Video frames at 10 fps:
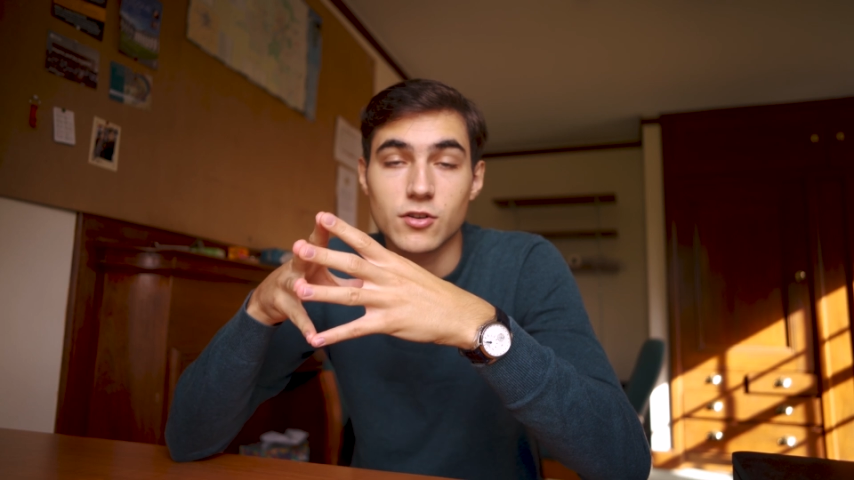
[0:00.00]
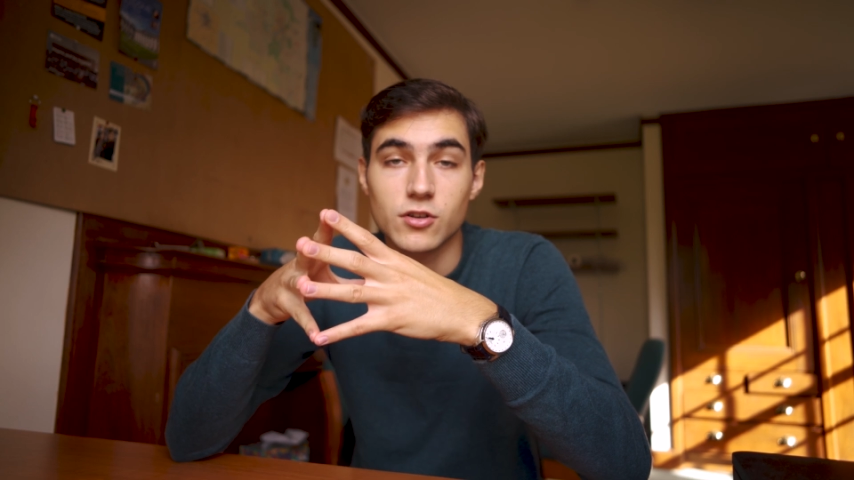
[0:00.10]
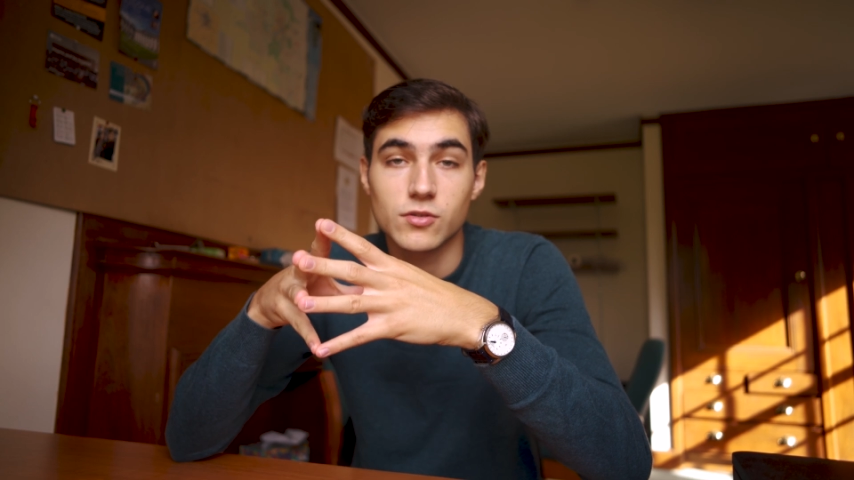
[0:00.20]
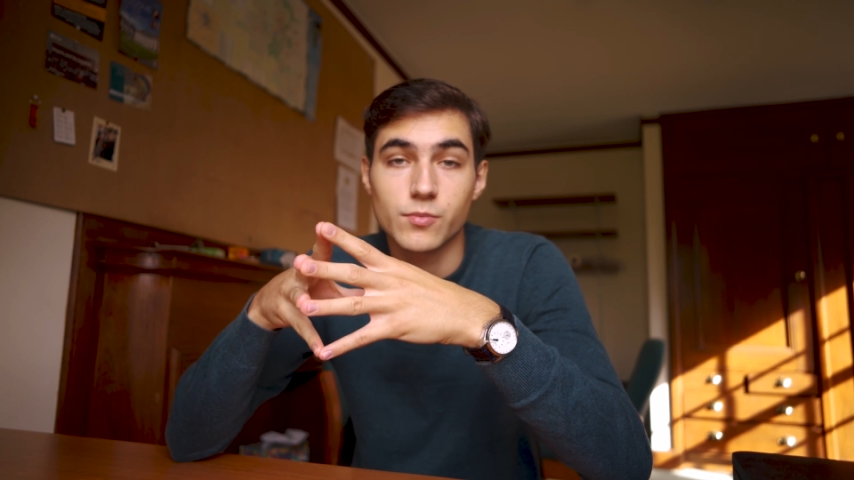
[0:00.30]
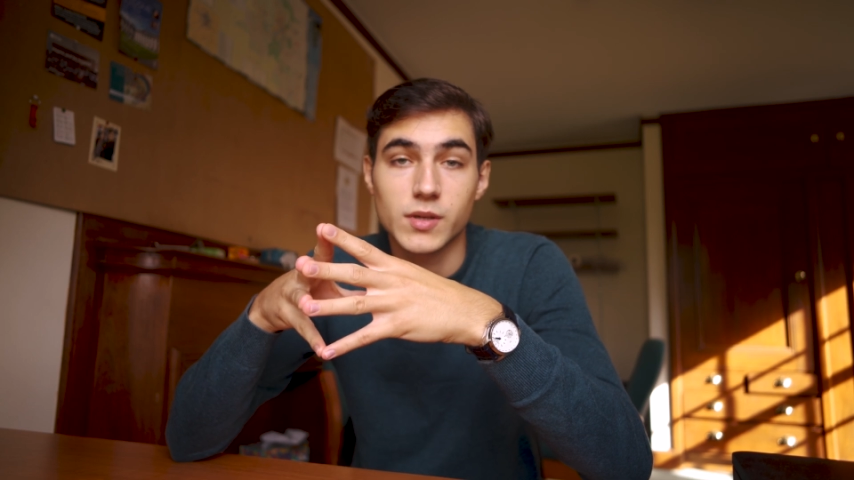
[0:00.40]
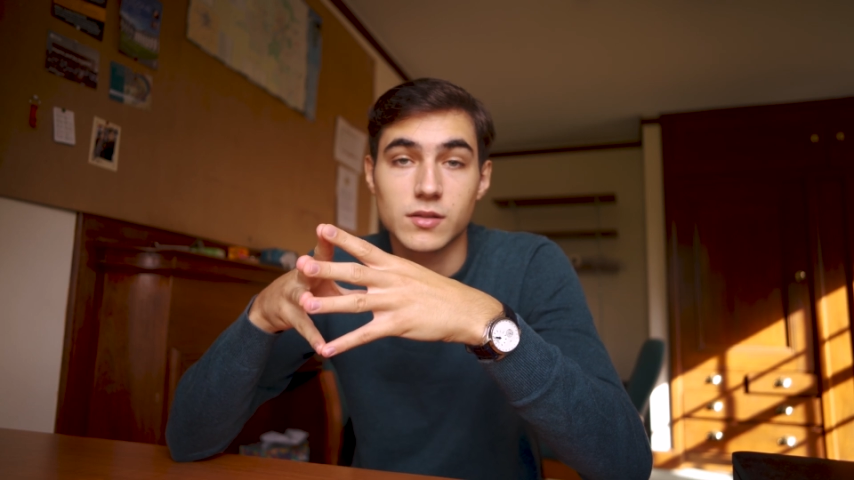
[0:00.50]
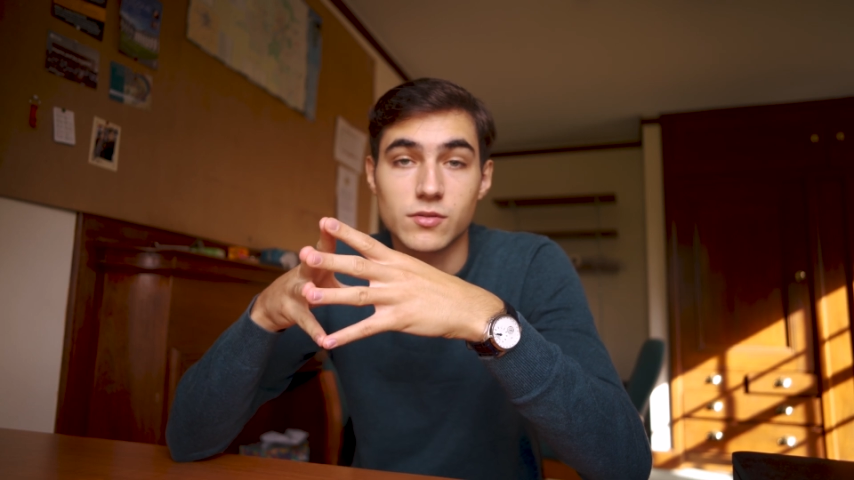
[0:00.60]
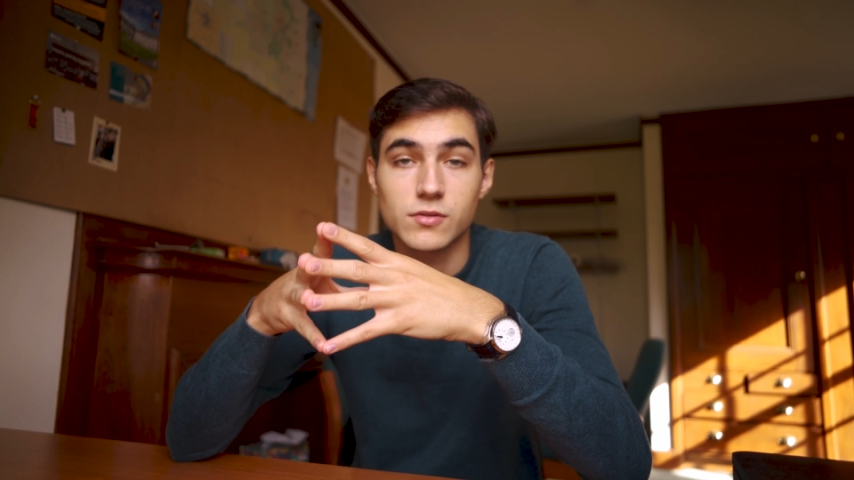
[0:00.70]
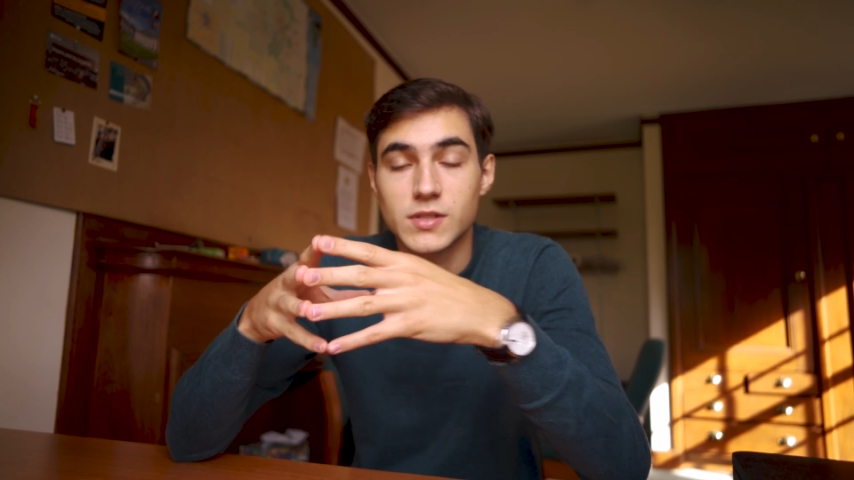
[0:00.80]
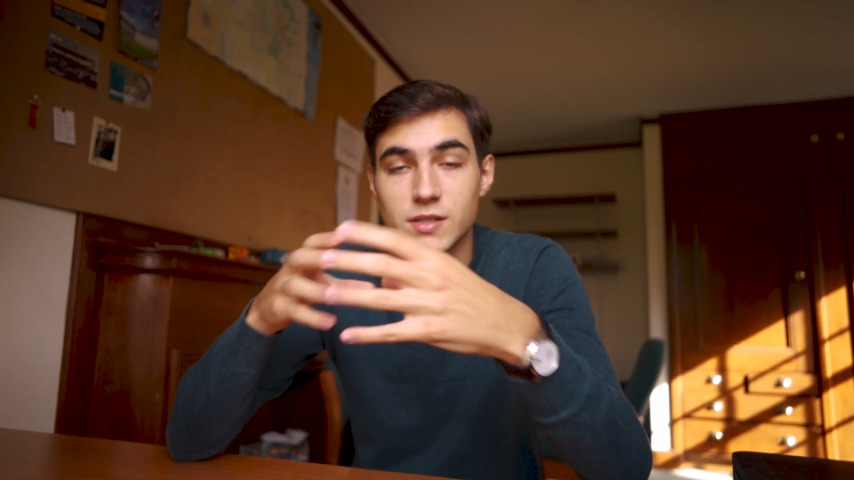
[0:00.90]
not to be
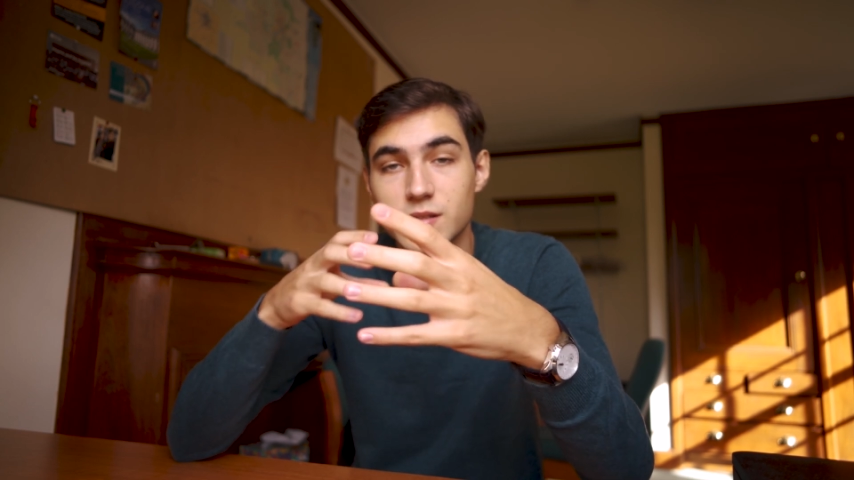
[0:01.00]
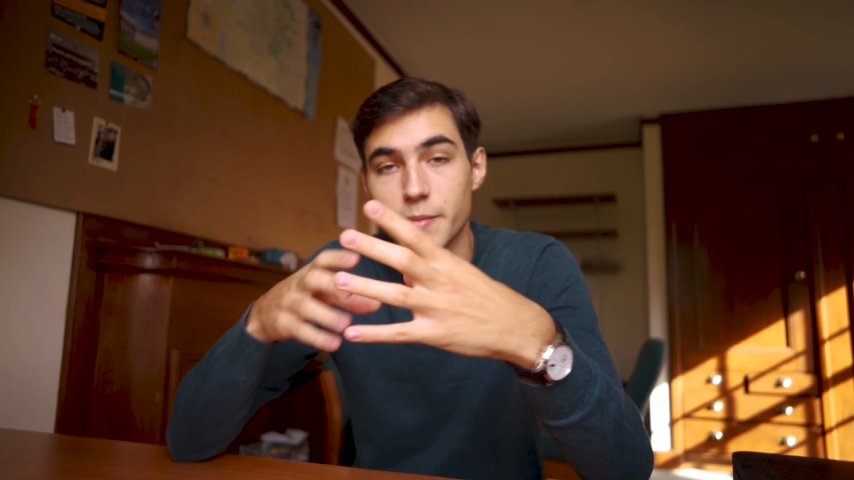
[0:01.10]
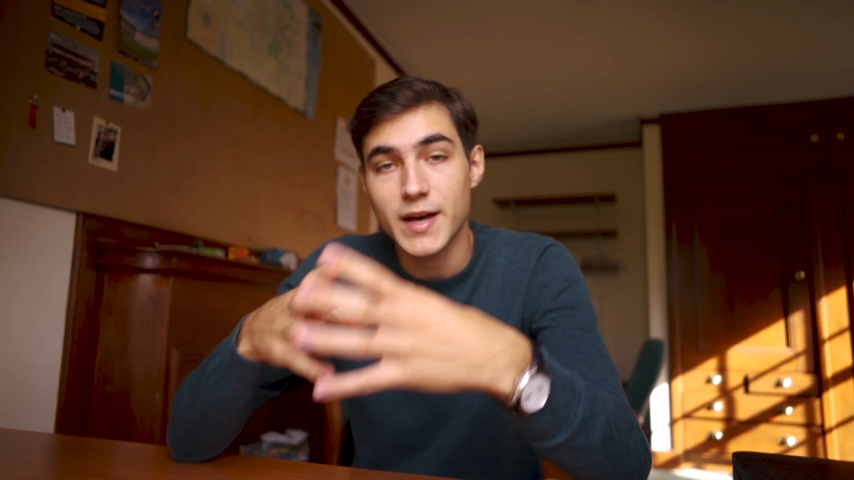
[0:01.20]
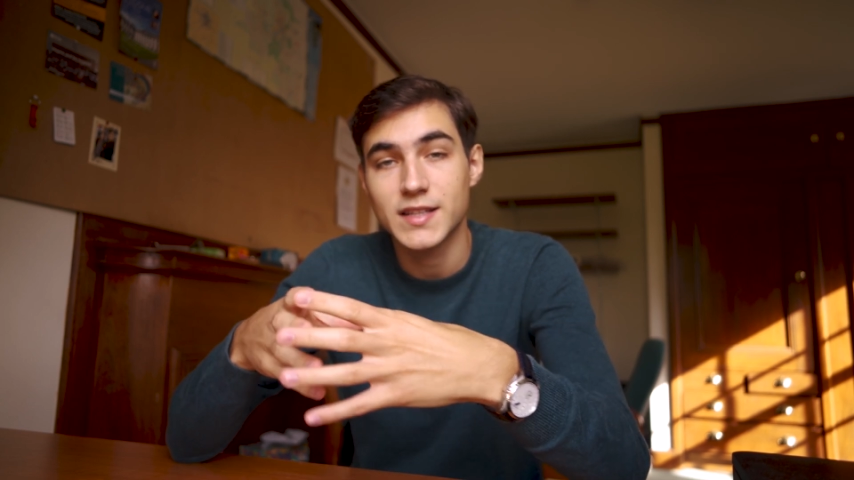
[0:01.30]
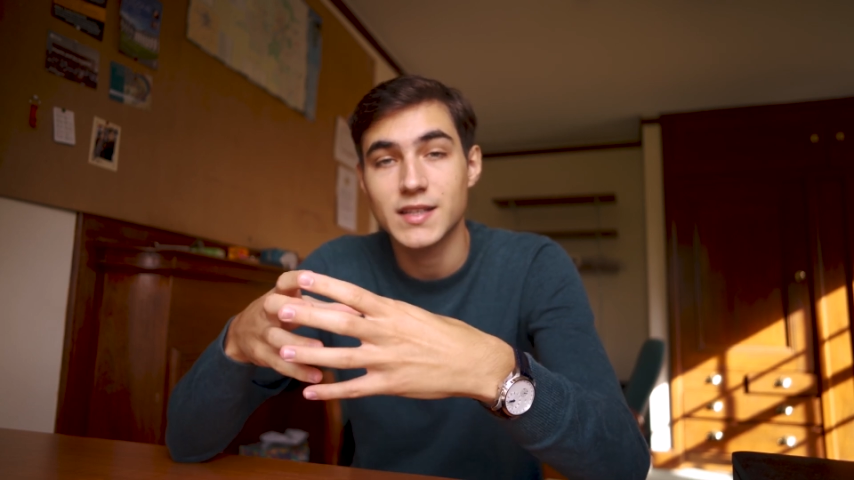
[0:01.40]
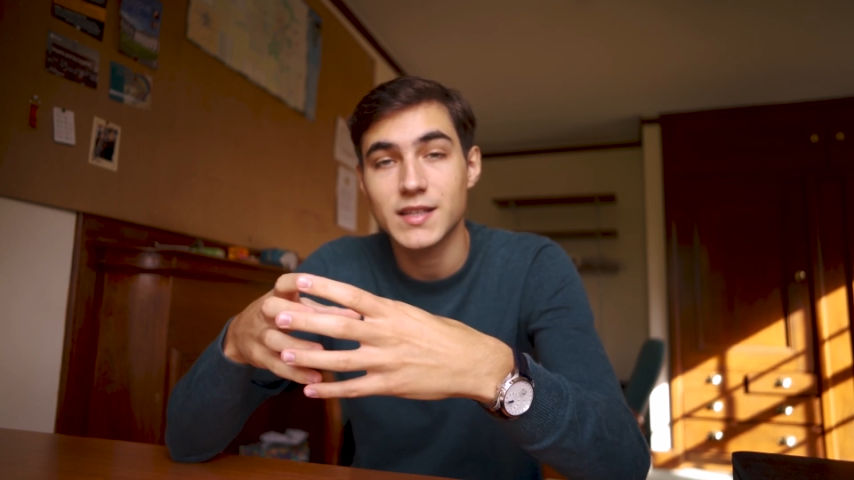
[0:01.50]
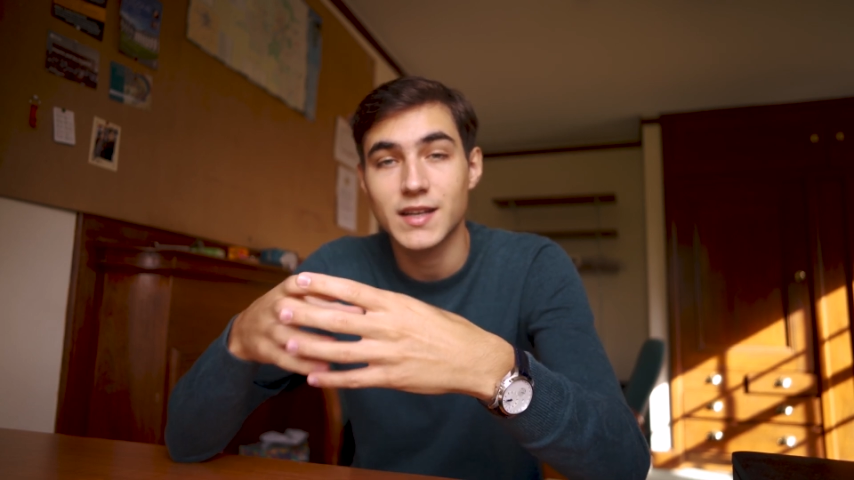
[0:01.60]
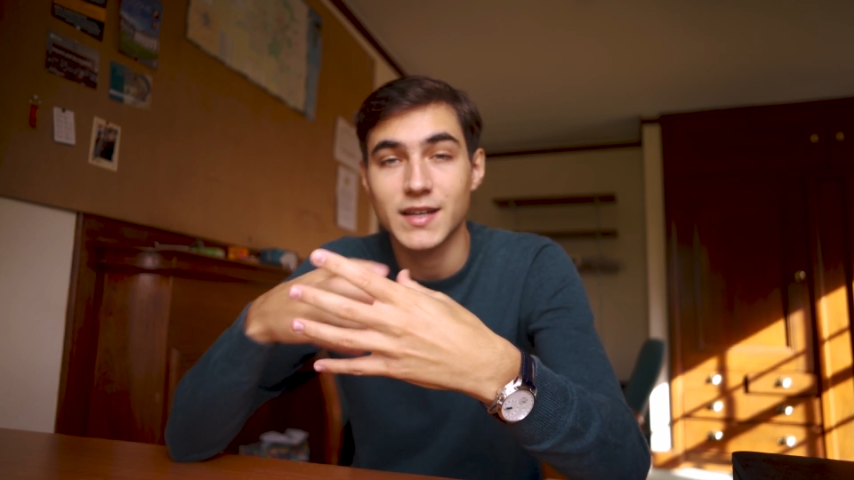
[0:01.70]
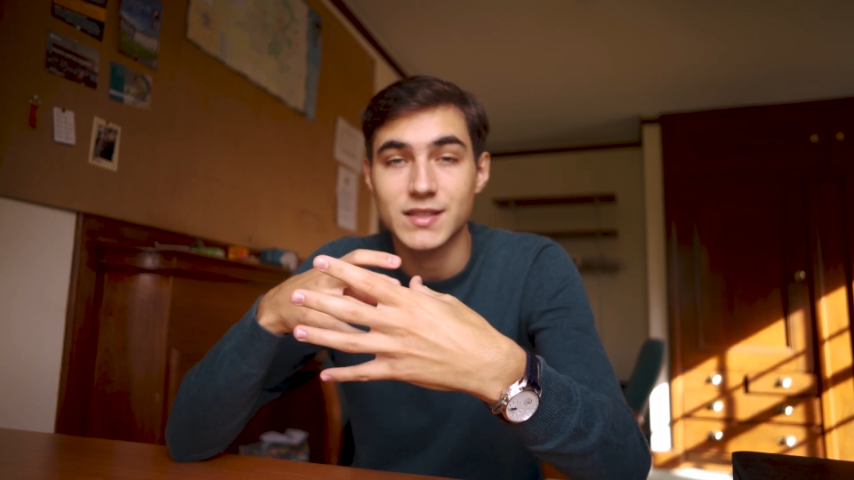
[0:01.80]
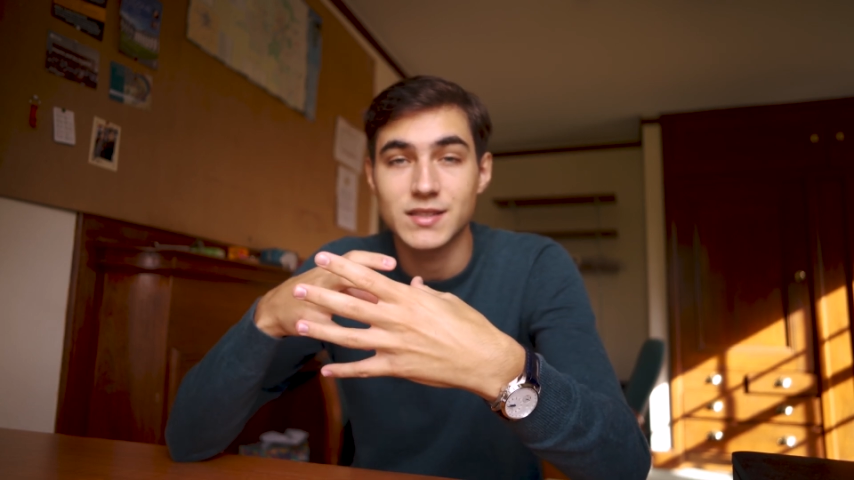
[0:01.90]
too
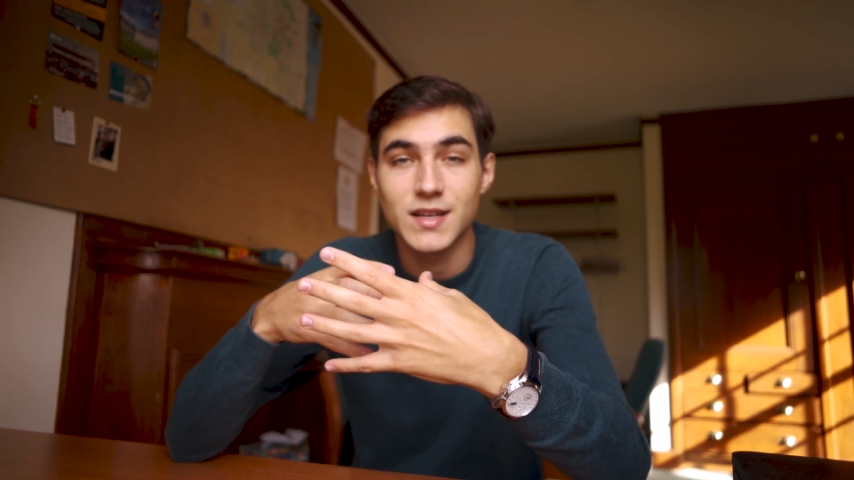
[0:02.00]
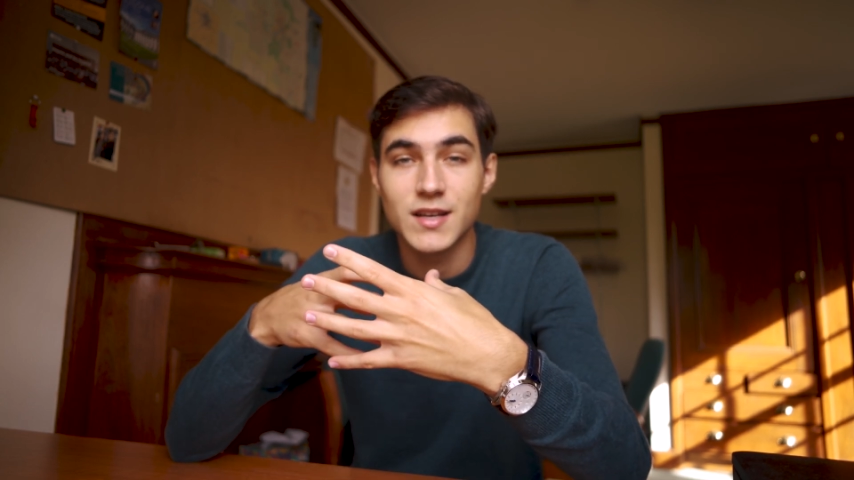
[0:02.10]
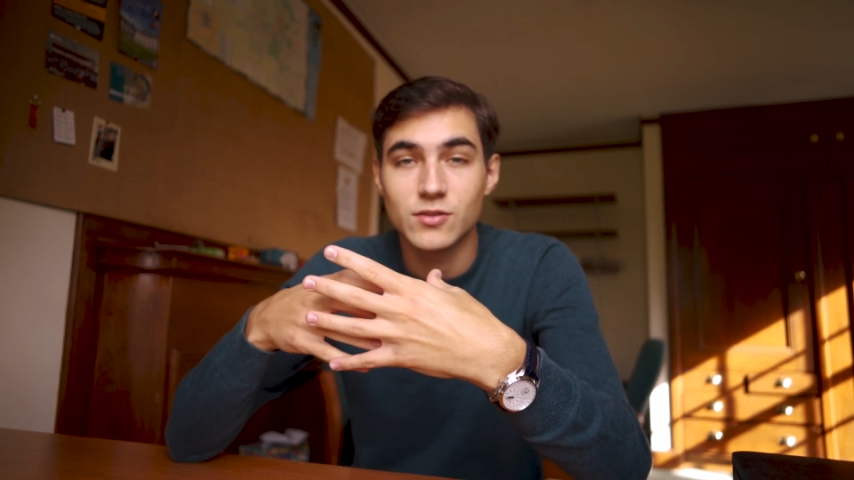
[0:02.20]
systematic and